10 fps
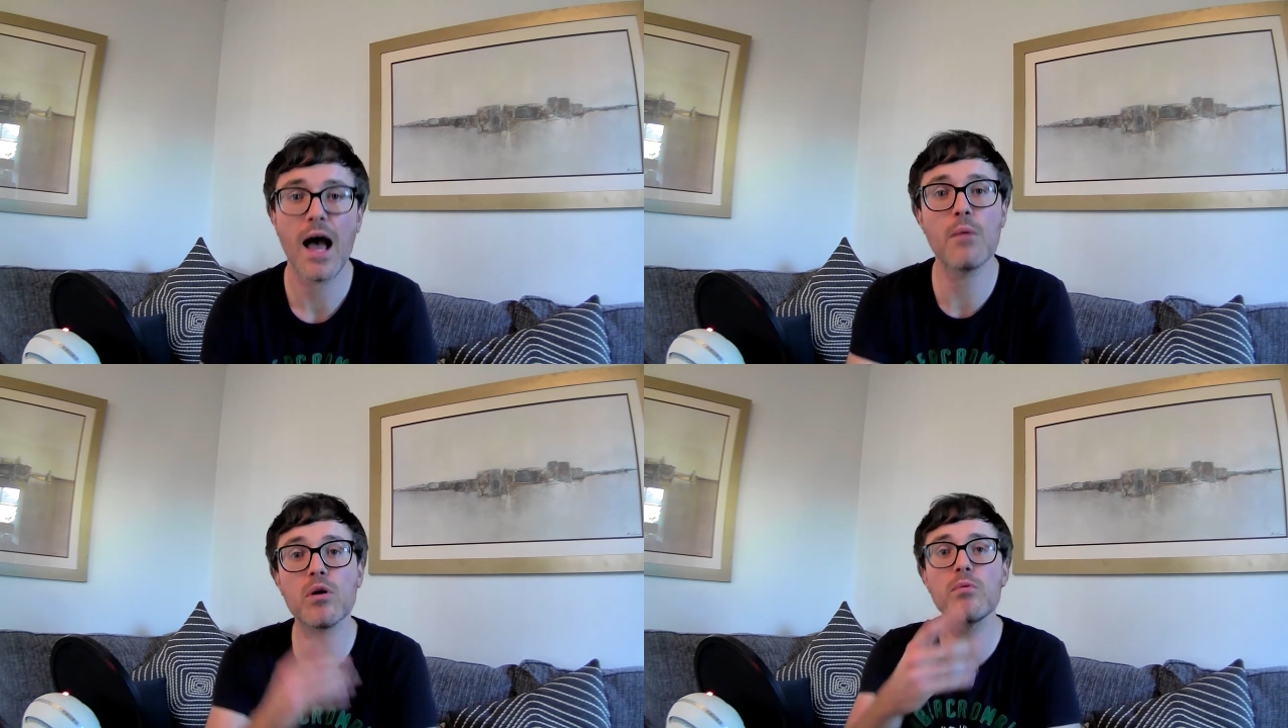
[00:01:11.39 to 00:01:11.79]

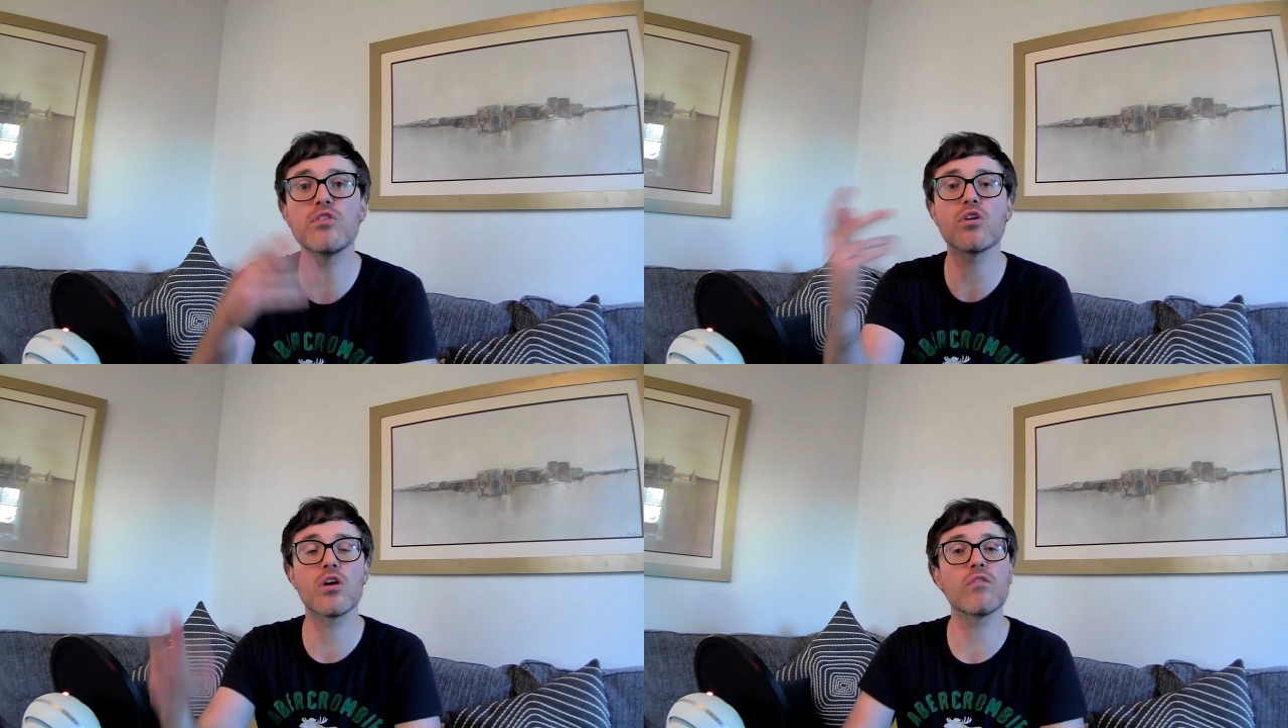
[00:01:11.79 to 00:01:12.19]
I will be
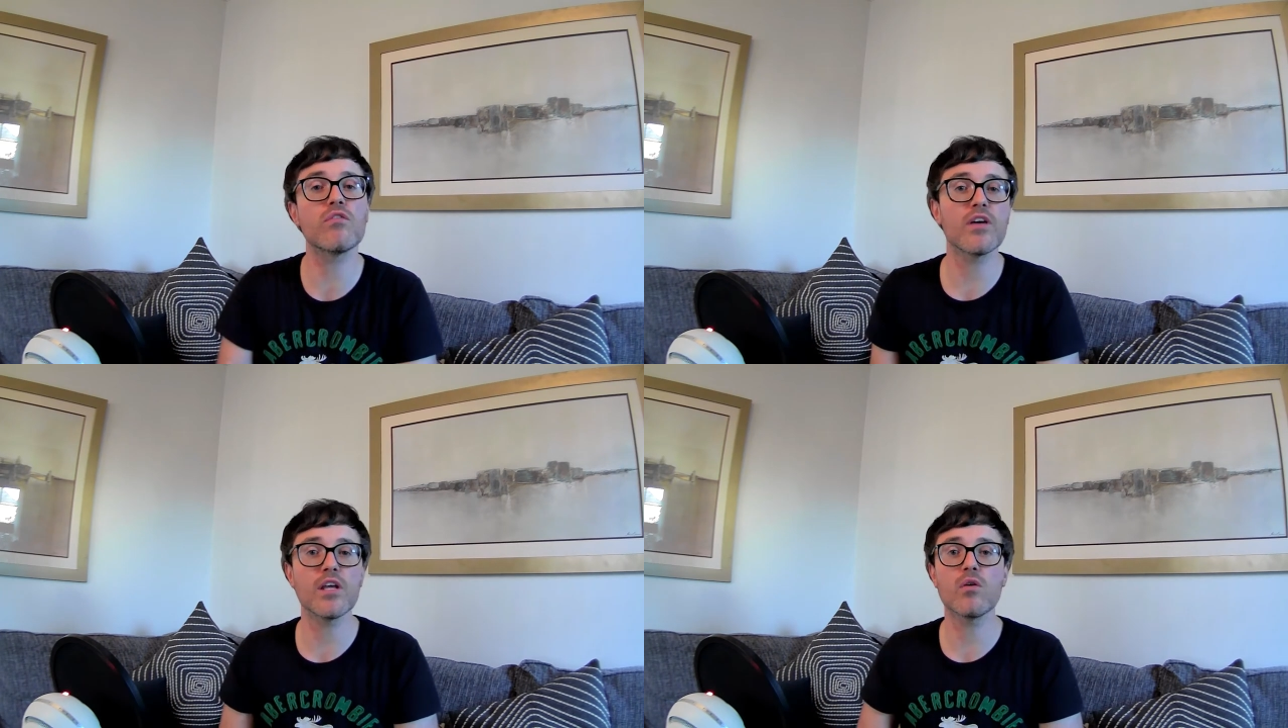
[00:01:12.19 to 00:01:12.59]
doing another
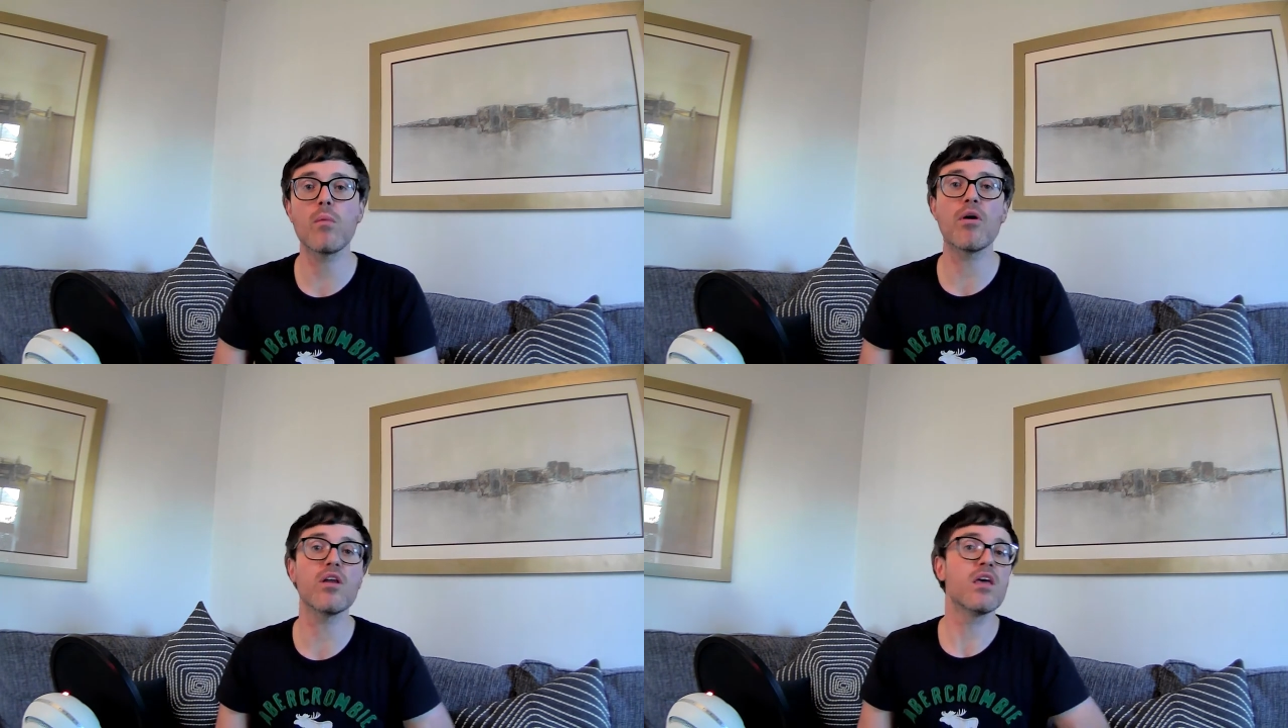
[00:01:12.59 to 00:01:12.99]
video
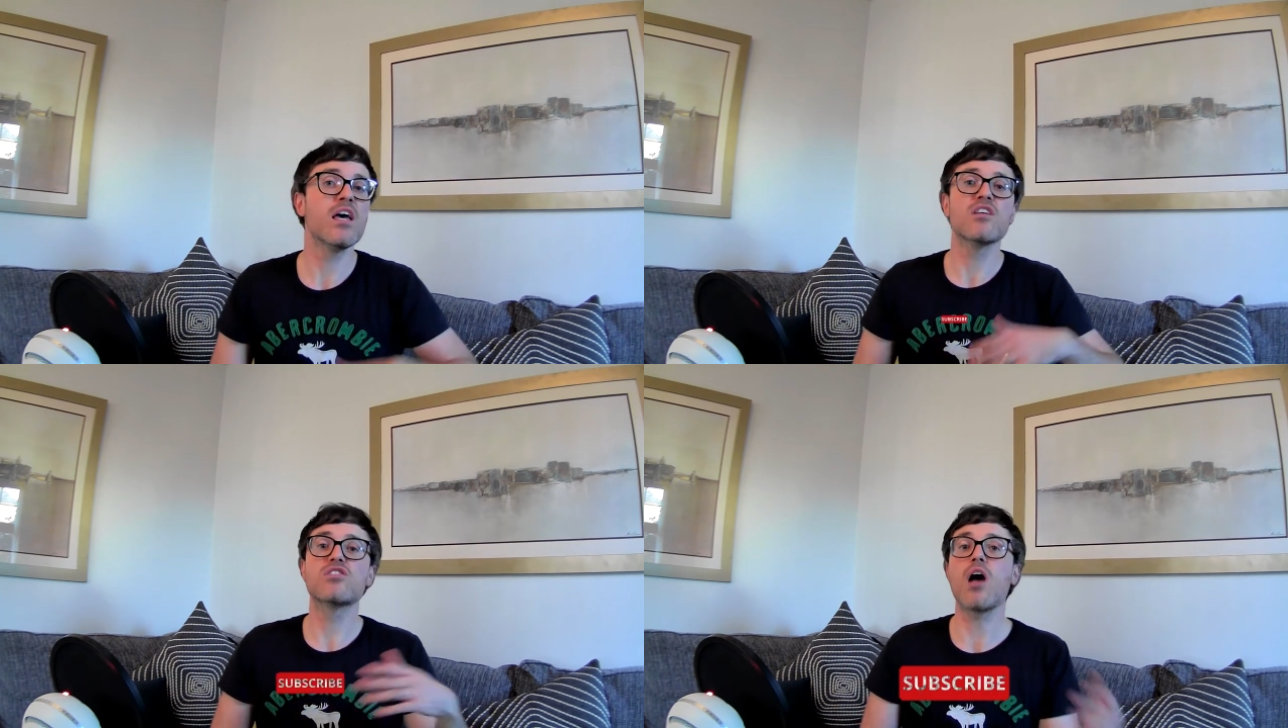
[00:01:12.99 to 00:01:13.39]
about
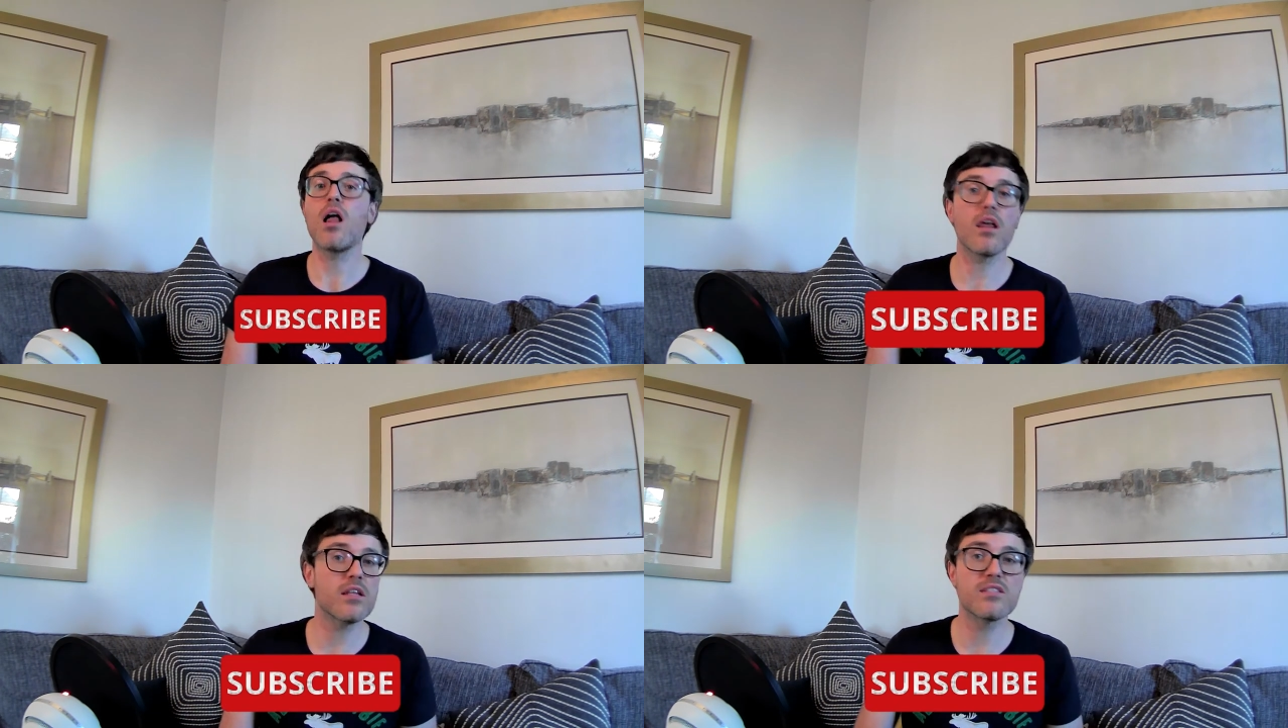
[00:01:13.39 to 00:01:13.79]
solid,